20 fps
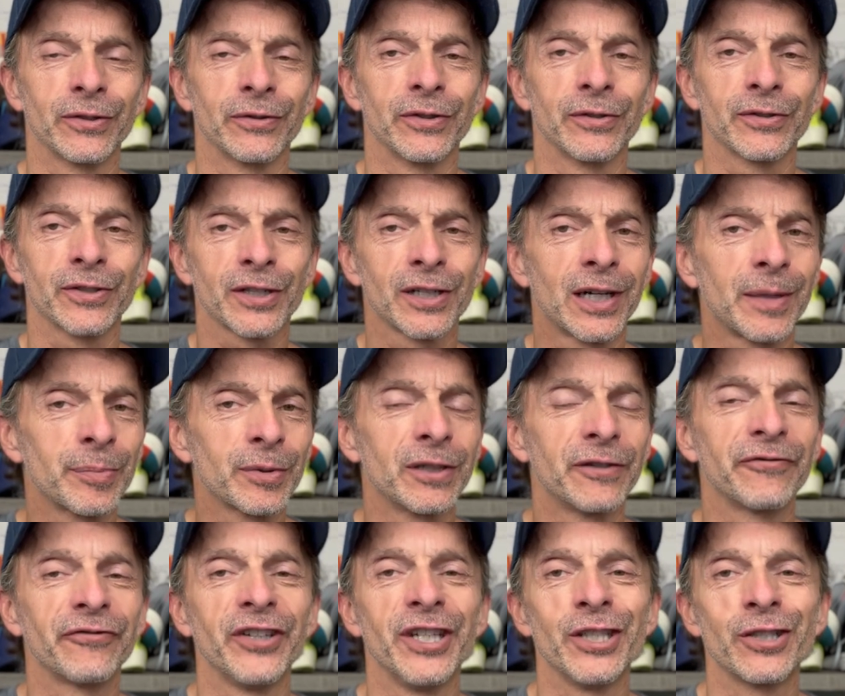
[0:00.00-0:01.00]
So there's a couple
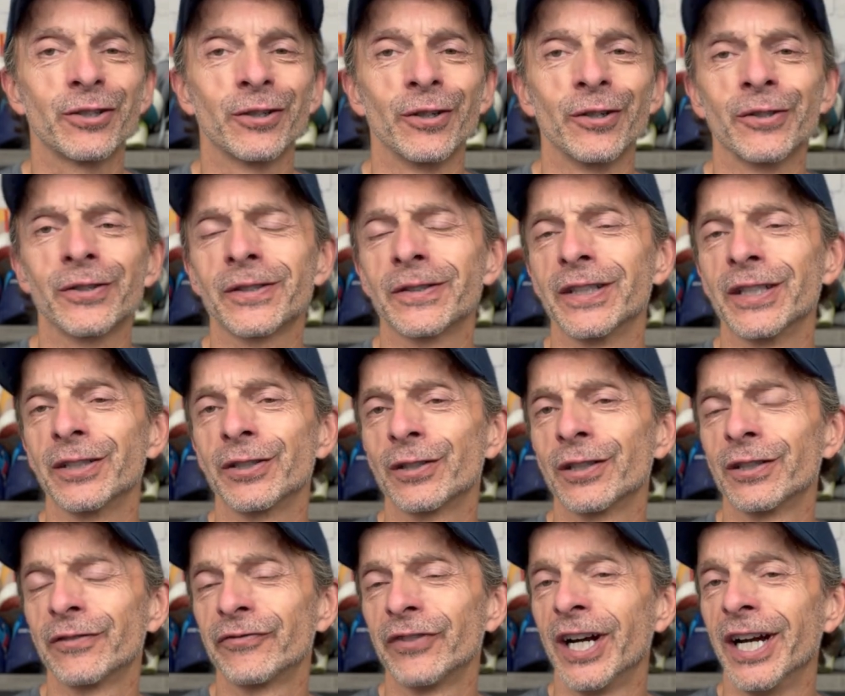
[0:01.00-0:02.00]
of features that you're
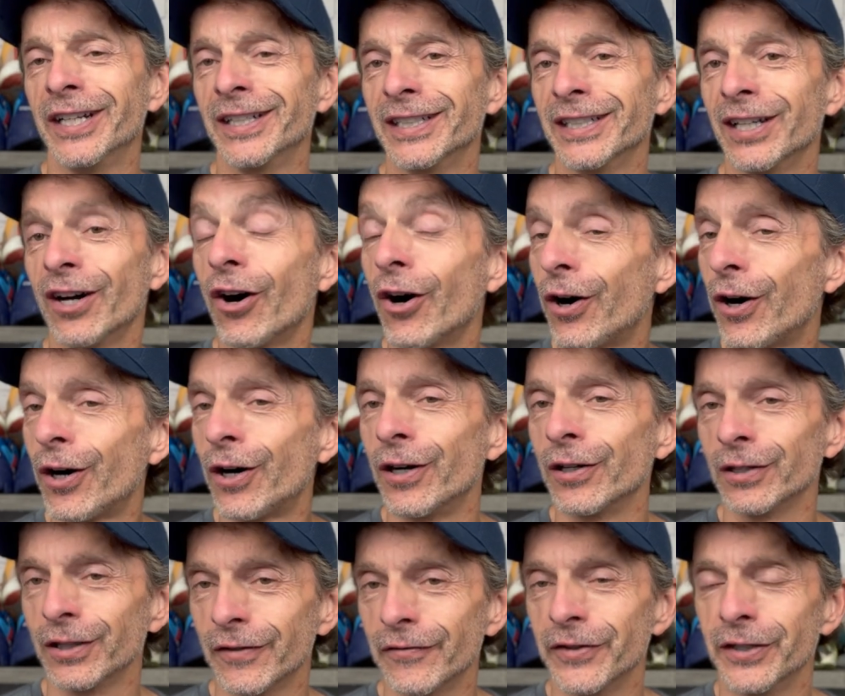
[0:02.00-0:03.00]
going to find in
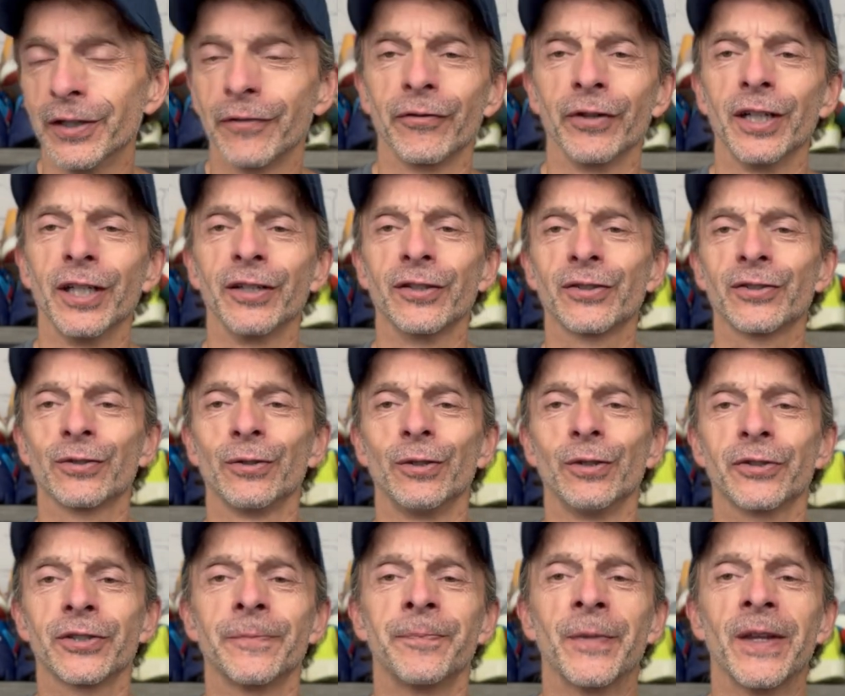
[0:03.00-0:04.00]
all of the different insoles.